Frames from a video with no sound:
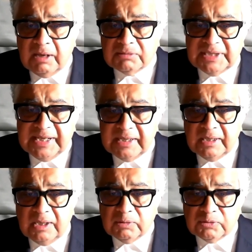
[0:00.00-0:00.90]
out
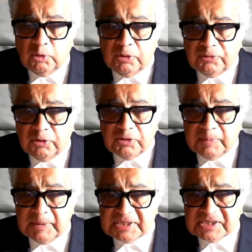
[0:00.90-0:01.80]
saying so-and-so has
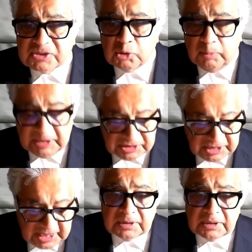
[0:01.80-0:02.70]
purchased so much.
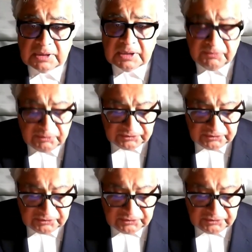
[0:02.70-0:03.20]
If